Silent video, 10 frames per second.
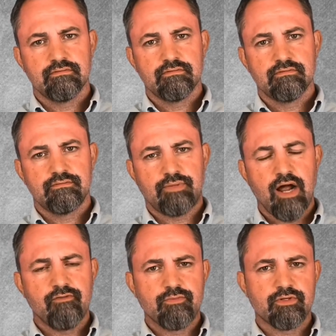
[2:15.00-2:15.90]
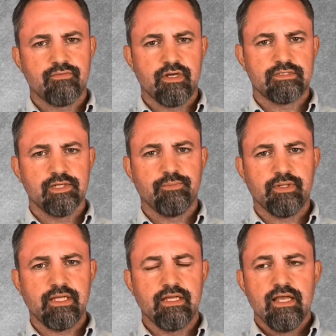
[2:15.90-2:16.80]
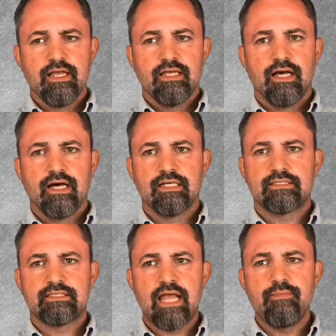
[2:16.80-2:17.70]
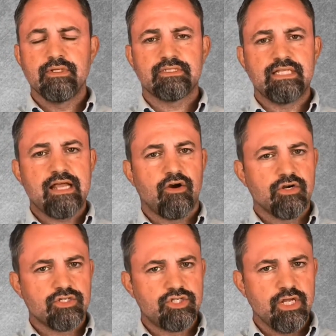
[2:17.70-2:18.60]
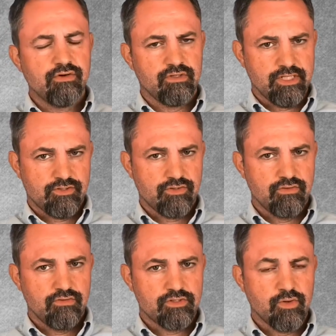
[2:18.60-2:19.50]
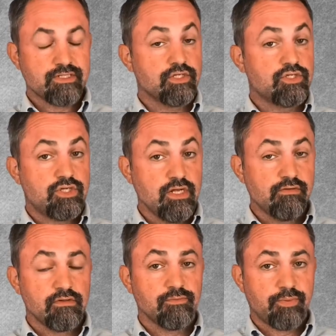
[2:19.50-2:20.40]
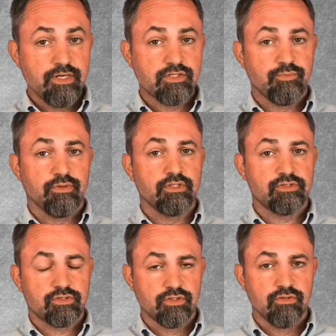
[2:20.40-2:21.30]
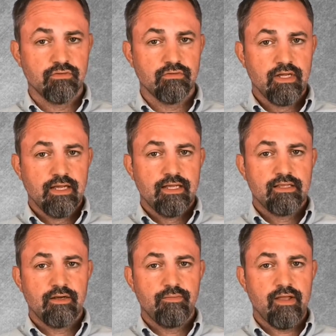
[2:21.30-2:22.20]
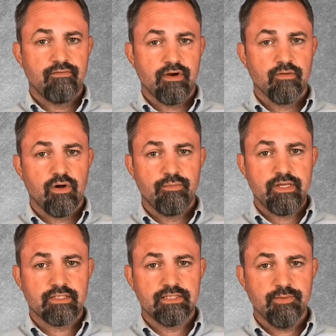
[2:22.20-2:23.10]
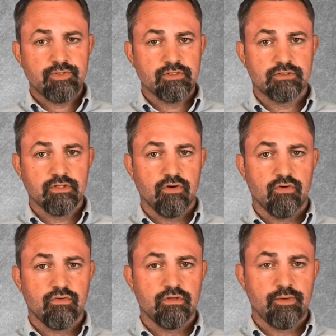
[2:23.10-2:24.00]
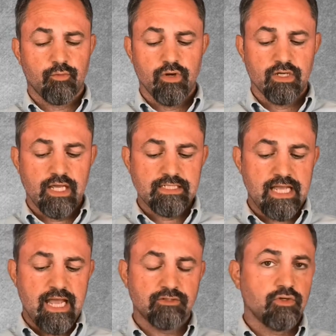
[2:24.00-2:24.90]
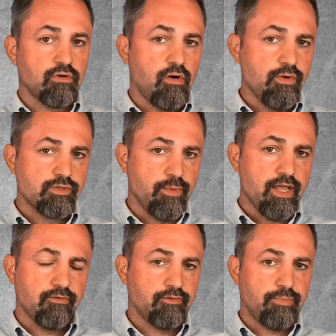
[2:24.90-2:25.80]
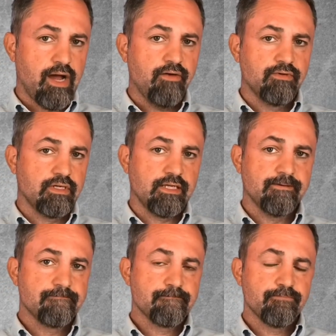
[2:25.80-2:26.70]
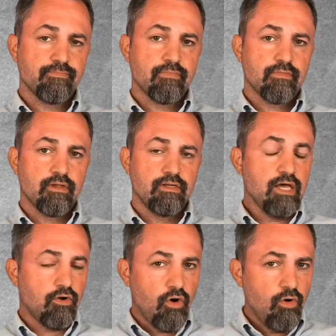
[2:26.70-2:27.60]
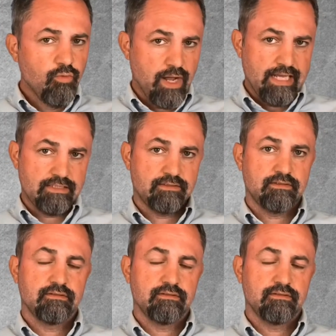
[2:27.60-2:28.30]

Proverbs are very simply statements that are generally true. So as a general principle, it's true. There may very well be exceptions. So number one, lazy hands don't always make for poverty. Not always.